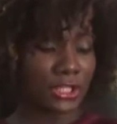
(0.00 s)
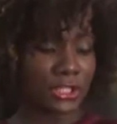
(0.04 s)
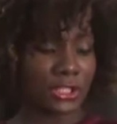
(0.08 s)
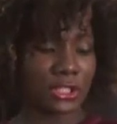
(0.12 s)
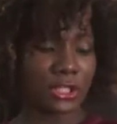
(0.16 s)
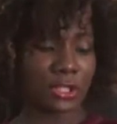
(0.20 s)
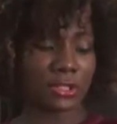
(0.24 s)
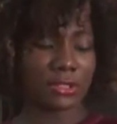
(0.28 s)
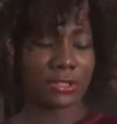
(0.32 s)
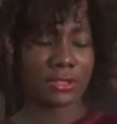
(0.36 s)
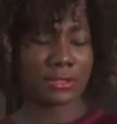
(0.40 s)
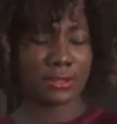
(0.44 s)

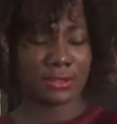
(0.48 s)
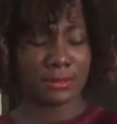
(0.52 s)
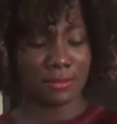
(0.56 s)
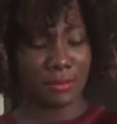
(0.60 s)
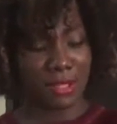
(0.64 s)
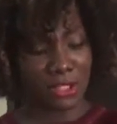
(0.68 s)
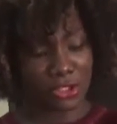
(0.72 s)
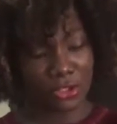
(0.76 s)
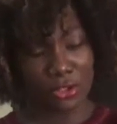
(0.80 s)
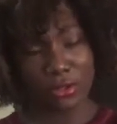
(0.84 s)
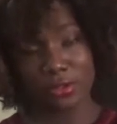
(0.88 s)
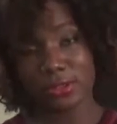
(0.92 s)
just
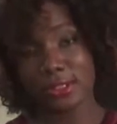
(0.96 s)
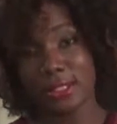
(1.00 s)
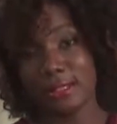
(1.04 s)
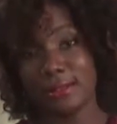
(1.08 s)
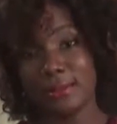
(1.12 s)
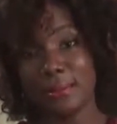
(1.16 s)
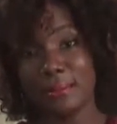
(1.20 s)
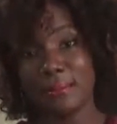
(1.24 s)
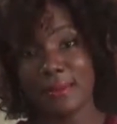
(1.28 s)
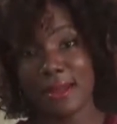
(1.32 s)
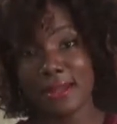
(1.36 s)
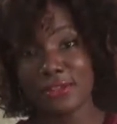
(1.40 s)
make sure you take
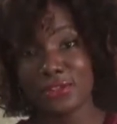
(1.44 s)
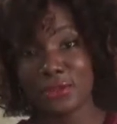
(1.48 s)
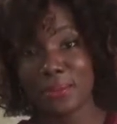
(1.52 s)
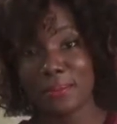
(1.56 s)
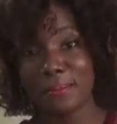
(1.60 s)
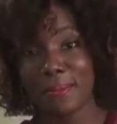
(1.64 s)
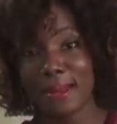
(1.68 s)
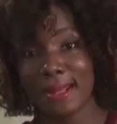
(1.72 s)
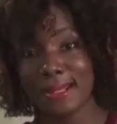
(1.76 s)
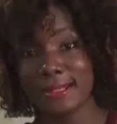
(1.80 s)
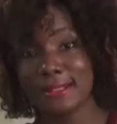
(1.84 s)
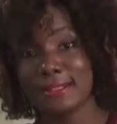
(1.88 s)
the
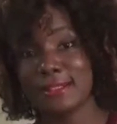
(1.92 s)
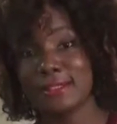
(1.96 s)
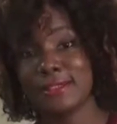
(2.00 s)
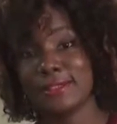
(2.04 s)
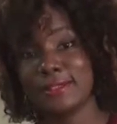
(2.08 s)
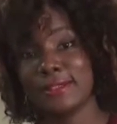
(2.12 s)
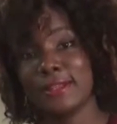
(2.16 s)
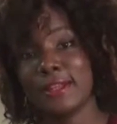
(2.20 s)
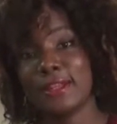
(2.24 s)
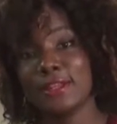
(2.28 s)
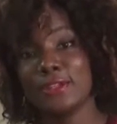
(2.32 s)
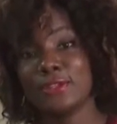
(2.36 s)

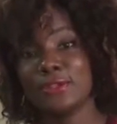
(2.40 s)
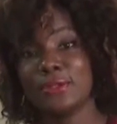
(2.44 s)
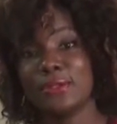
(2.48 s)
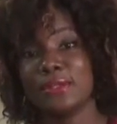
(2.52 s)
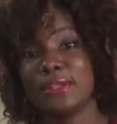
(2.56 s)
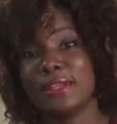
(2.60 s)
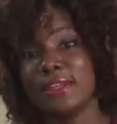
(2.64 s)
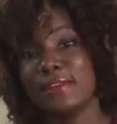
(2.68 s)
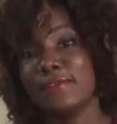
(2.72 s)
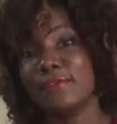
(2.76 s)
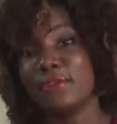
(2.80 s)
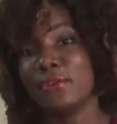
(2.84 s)
measurements to
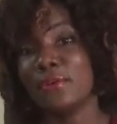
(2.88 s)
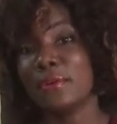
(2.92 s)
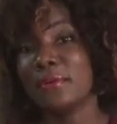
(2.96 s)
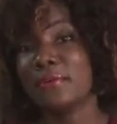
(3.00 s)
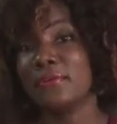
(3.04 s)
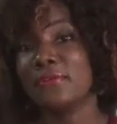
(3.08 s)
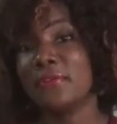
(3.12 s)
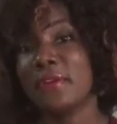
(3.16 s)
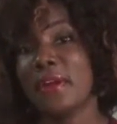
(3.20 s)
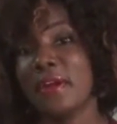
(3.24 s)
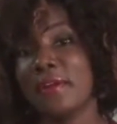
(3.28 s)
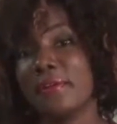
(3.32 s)
give you a
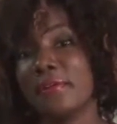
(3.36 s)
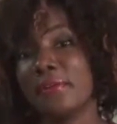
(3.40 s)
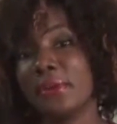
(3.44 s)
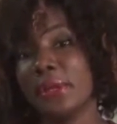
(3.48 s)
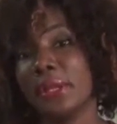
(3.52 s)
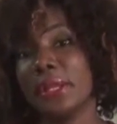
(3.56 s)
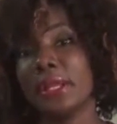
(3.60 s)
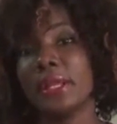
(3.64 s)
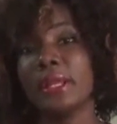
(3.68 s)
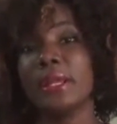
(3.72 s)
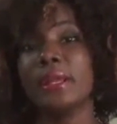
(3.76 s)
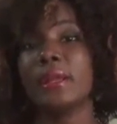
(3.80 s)

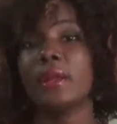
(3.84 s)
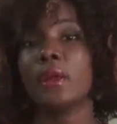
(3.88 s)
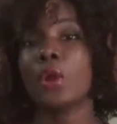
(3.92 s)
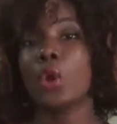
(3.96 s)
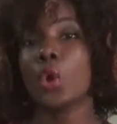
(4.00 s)
very